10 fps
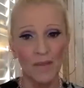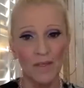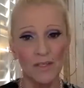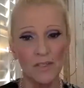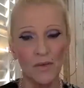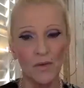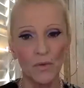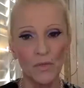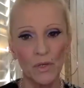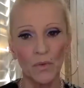so. And
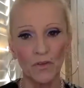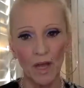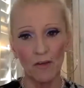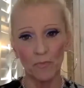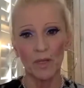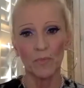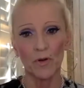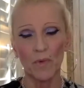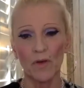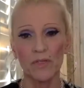also we have been
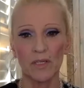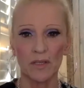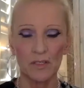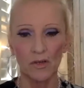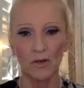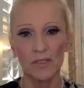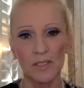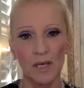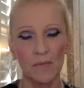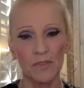promoting this
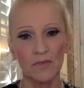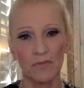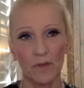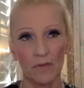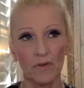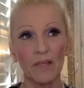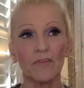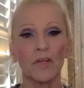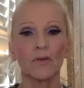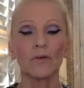concept of
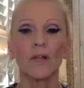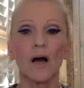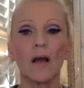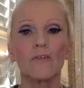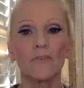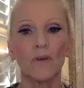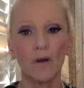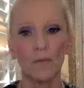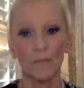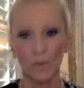living your life,
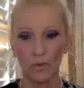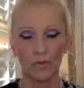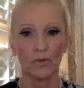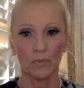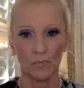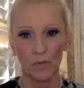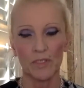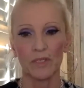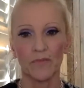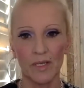your
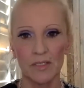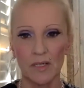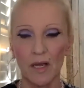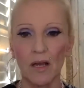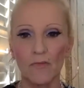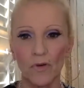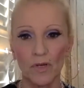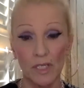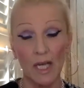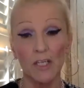property investor life on
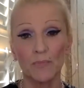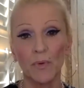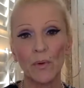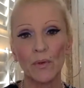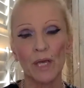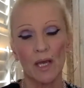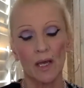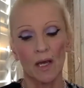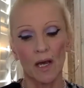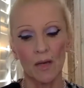a dashboard.
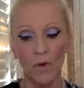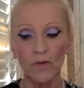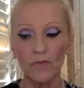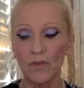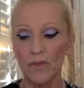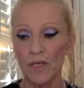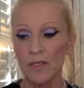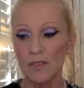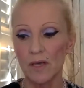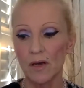And one of the
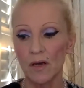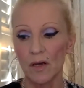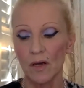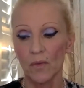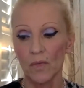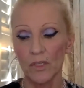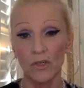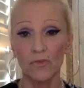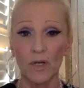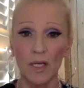things that we
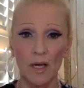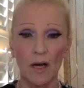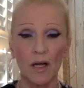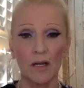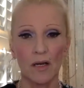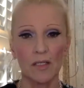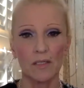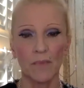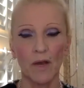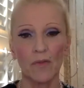should really highlight
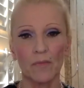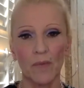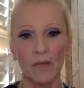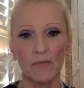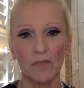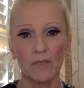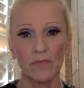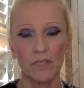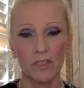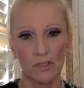about the benefit of
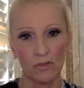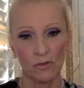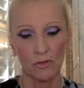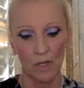digital